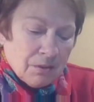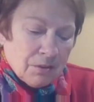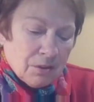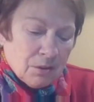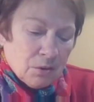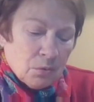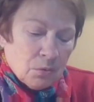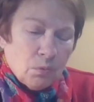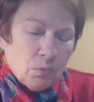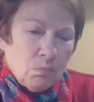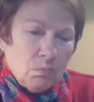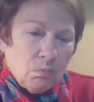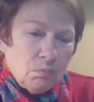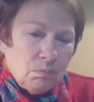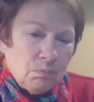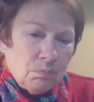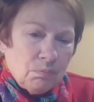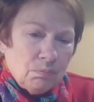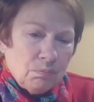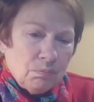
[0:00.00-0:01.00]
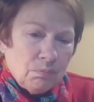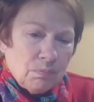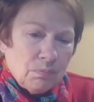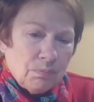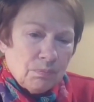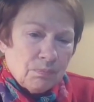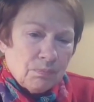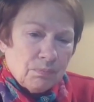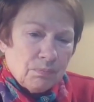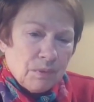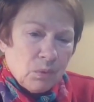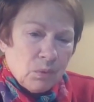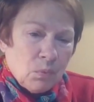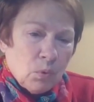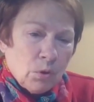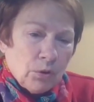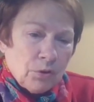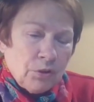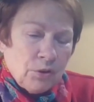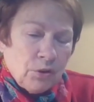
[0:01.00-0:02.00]
So
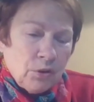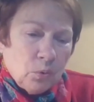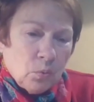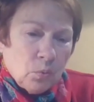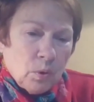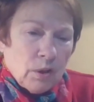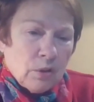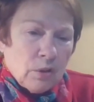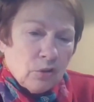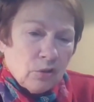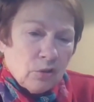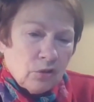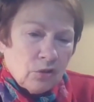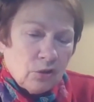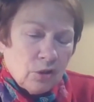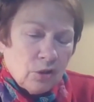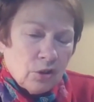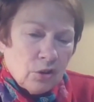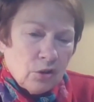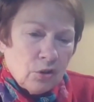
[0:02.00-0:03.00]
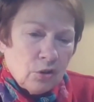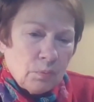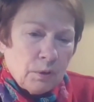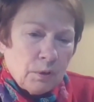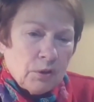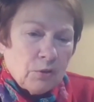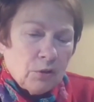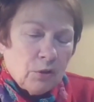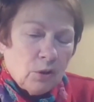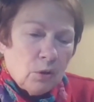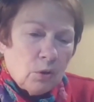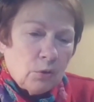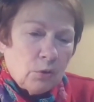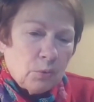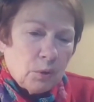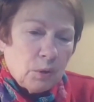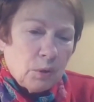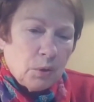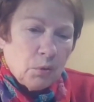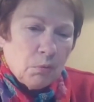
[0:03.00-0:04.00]
what do you wish that you'd been told
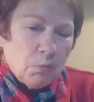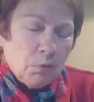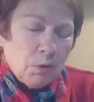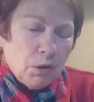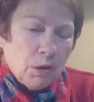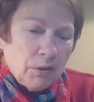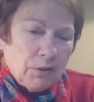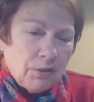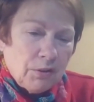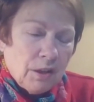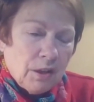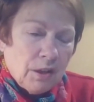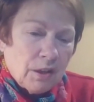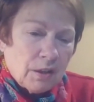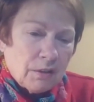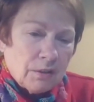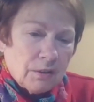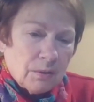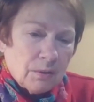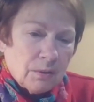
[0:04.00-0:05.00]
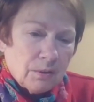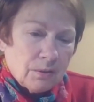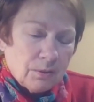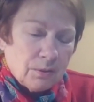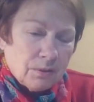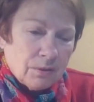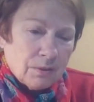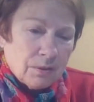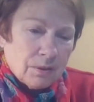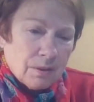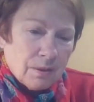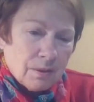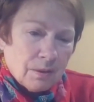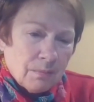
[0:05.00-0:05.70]
when you were first diagnosed?